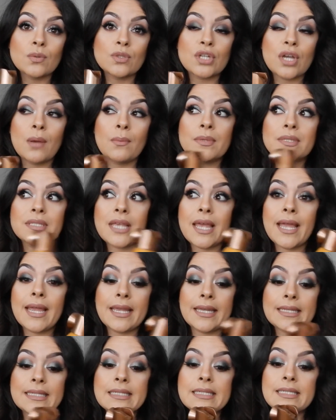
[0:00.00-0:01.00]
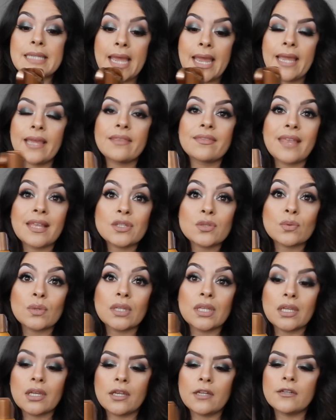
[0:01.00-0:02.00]
which I was like, dang, that's
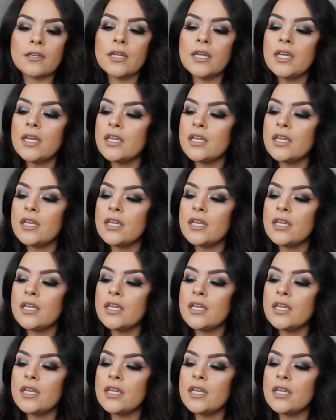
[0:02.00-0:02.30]
really good.